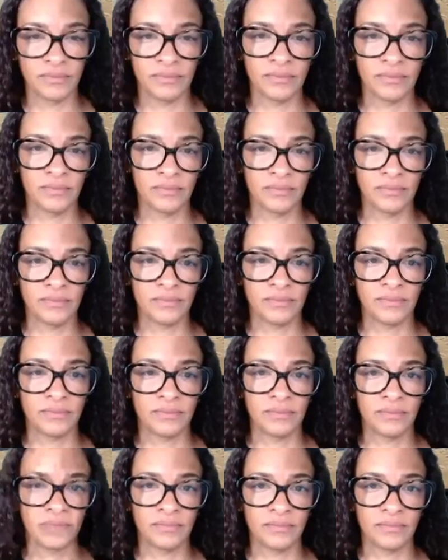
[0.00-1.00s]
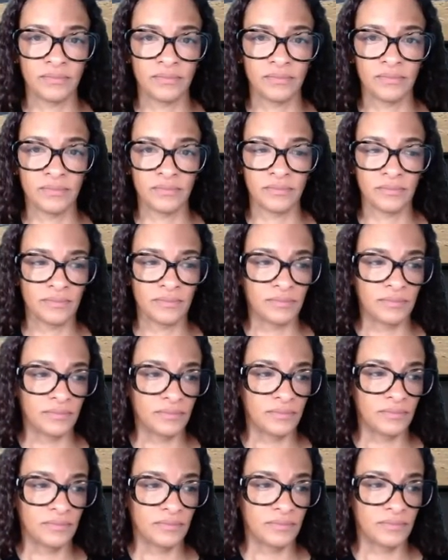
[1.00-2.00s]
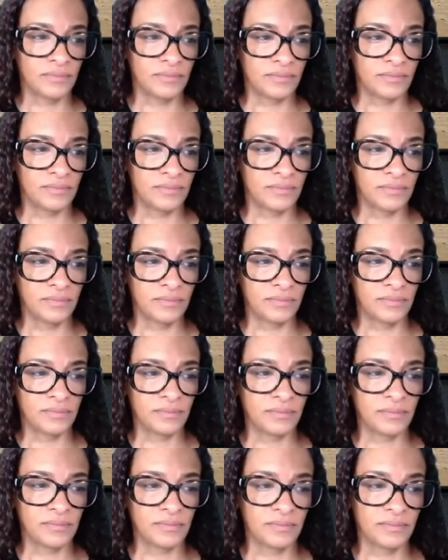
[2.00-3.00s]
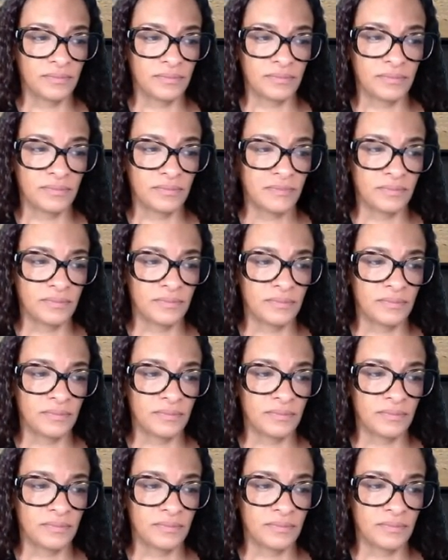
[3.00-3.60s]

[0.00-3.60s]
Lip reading: The person shown says nothing.